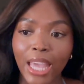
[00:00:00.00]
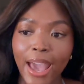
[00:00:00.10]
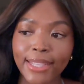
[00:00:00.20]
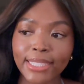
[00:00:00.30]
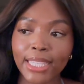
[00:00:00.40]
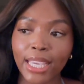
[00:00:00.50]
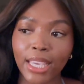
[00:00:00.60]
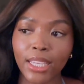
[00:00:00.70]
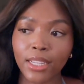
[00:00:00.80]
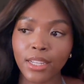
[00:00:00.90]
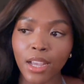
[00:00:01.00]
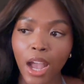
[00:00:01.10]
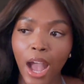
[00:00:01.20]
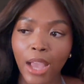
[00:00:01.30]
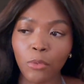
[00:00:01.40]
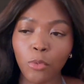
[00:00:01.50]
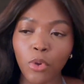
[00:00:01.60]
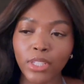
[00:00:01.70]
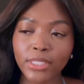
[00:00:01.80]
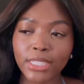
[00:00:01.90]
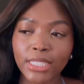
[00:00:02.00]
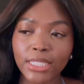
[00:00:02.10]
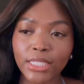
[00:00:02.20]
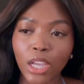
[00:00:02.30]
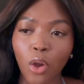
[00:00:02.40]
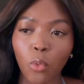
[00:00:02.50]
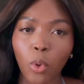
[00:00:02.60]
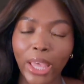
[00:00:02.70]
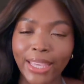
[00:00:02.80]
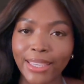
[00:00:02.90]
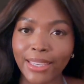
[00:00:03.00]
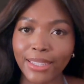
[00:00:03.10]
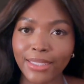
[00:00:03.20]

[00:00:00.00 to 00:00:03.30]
as a kid, I wasn't awake.